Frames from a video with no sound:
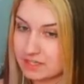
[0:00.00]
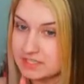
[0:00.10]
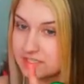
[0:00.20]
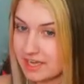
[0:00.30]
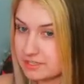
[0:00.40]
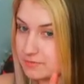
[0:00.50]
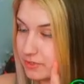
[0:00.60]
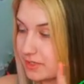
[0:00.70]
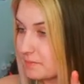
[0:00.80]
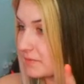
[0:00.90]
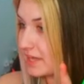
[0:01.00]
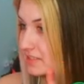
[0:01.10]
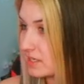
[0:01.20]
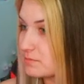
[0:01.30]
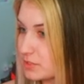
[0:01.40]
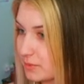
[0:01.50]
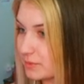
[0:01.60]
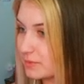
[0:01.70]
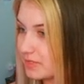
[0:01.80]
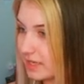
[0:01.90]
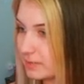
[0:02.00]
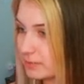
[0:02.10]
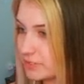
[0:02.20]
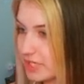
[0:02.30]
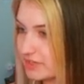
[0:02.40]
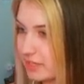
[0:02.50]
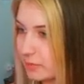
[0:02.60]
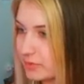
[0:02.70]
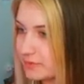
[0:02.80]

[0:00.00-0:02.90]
I did ask for them that time, so I appreciate the help.